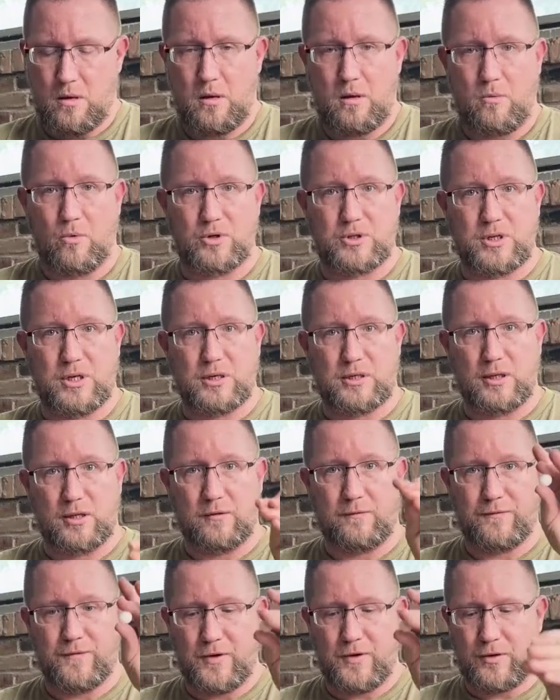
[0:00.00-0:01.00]
Once you get to the
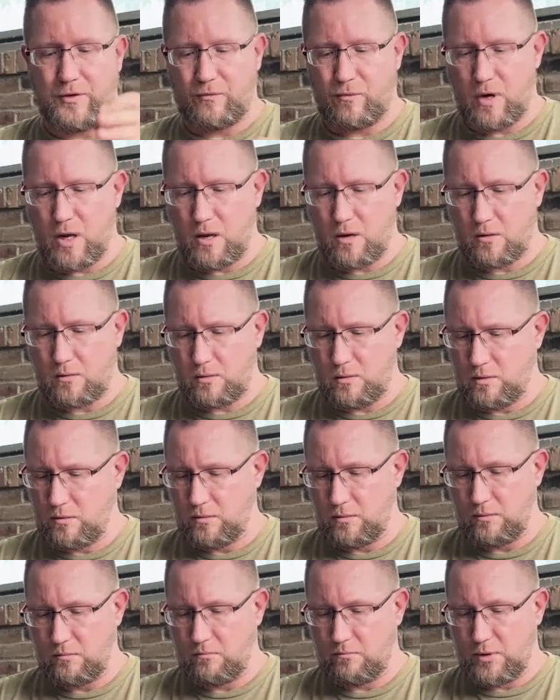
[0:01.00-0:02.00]
5th round,
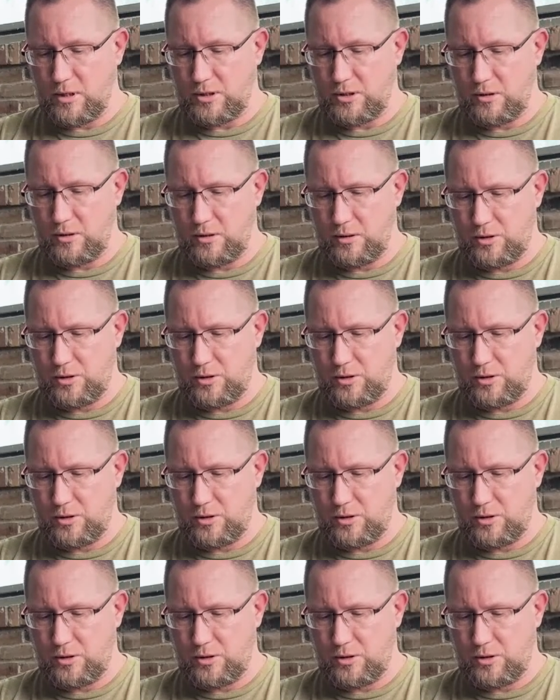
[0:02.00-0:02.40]
make sure you